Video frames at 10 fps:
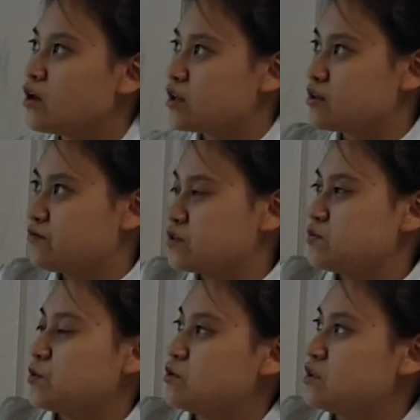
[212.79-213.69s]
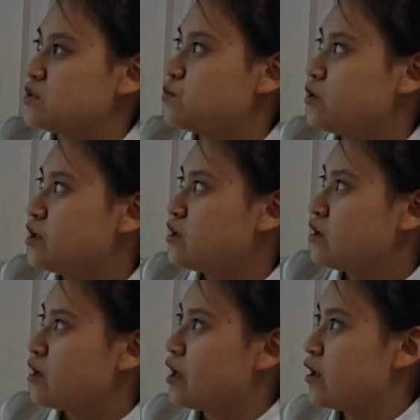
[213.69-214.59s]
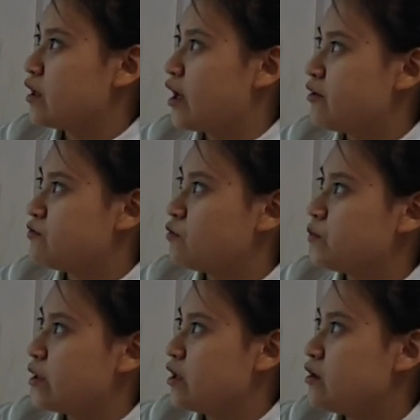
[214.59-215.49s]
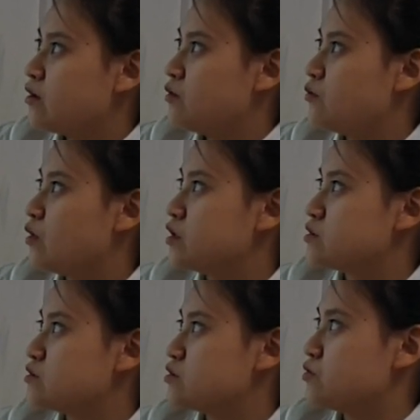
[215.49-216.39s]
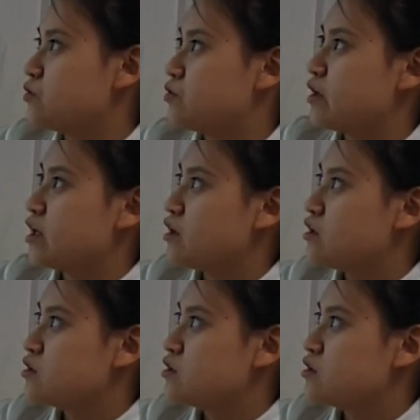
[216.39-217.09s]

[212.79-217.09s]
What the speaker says: And the difference between this point and F will be 1, 2, 3.